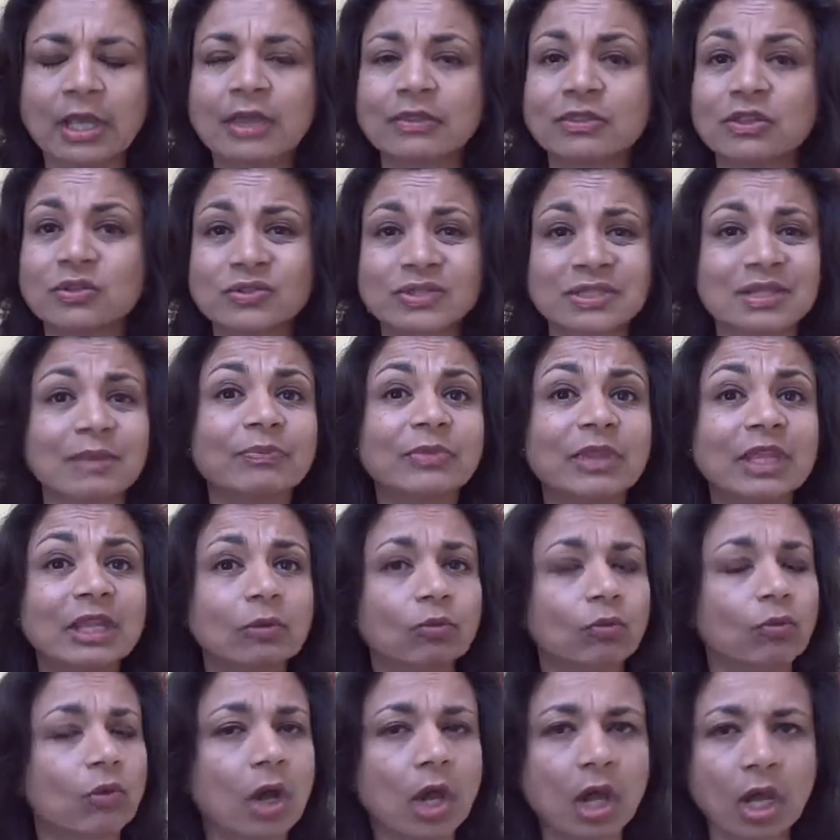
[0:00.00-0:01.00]
There's
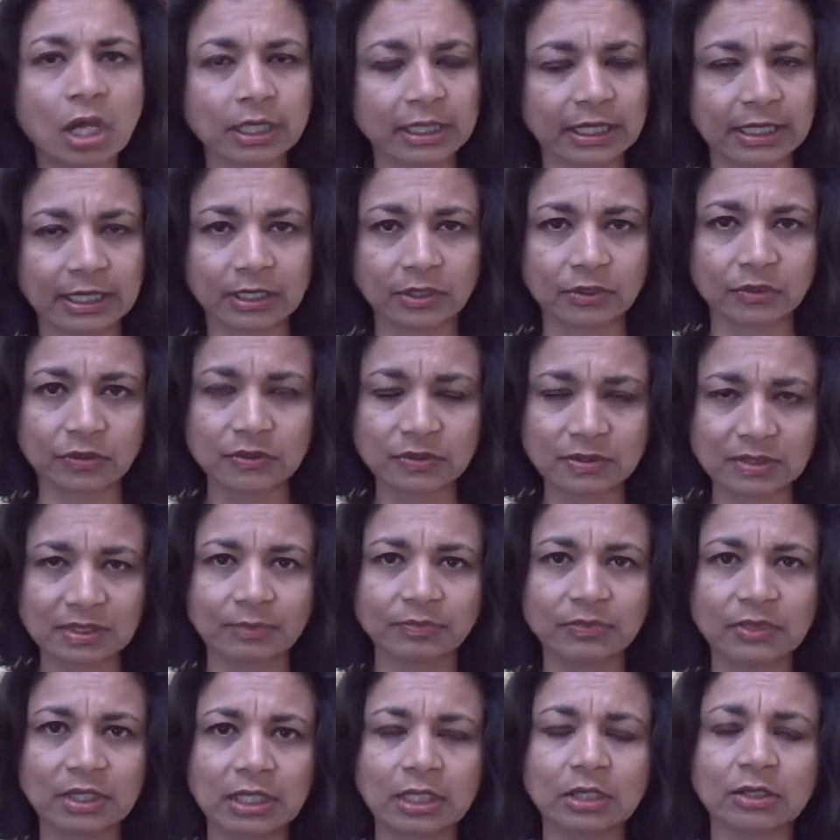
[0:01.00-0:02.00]
something wrong here. There's
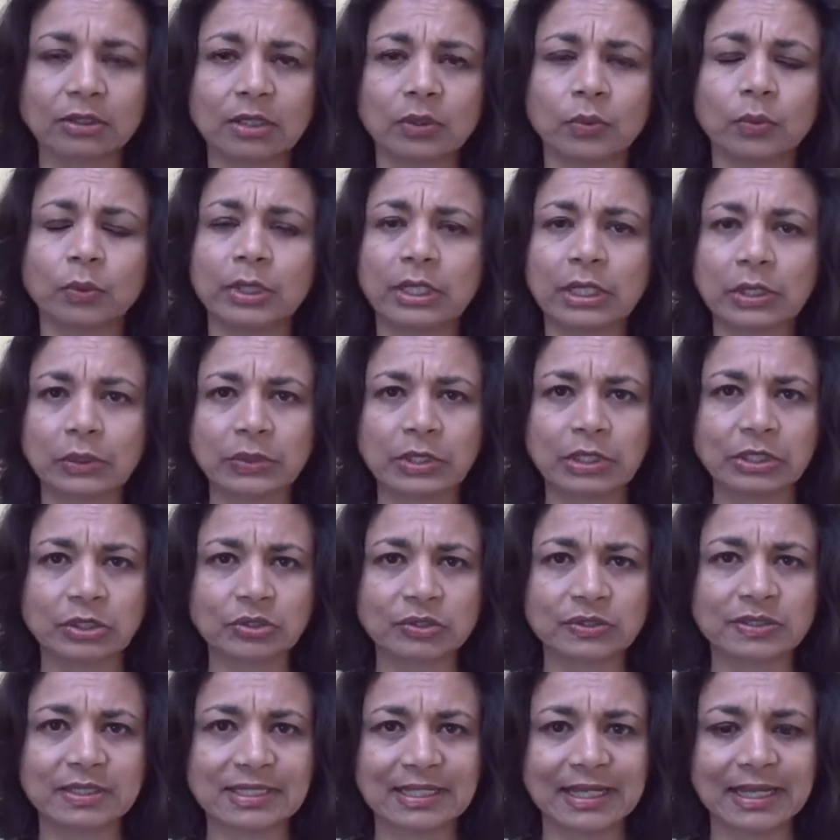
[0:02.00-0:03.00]
something here that we don't
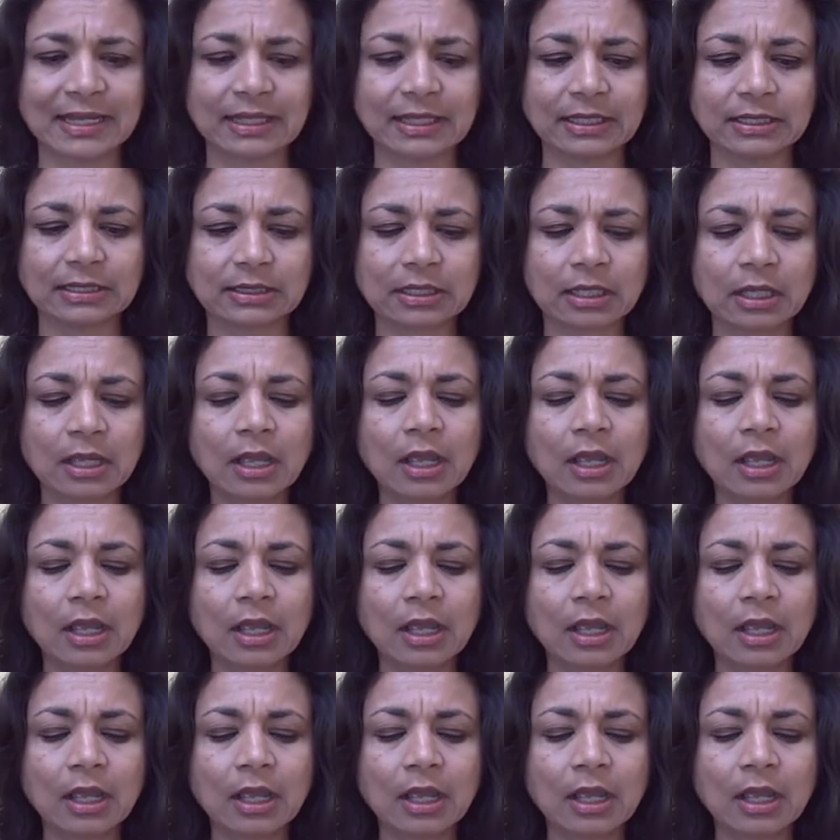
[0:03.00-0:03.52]
understand.